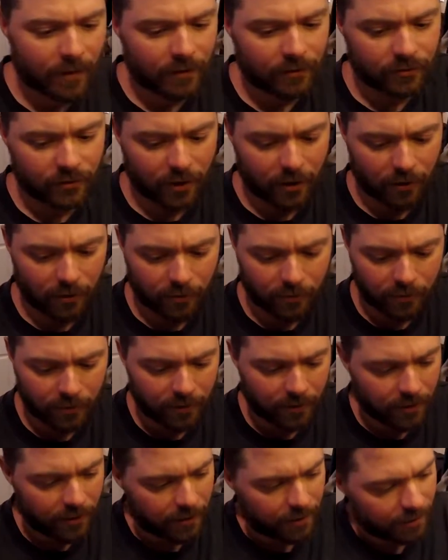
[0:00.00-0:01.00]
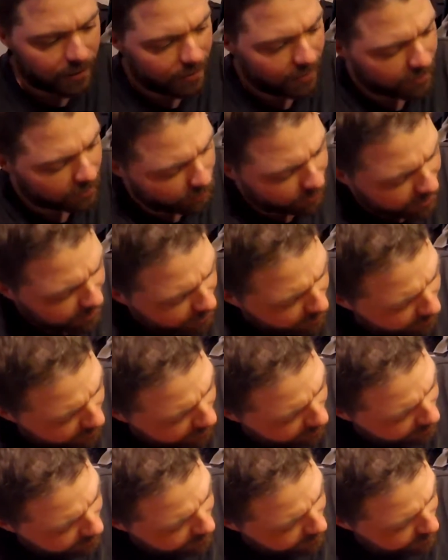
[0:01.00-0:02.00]
So the radio I
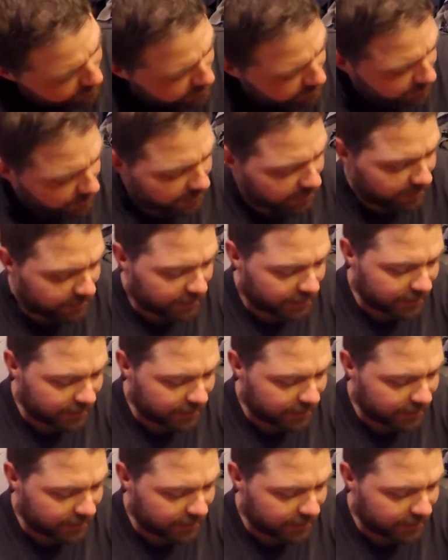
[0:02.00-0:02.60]
got here today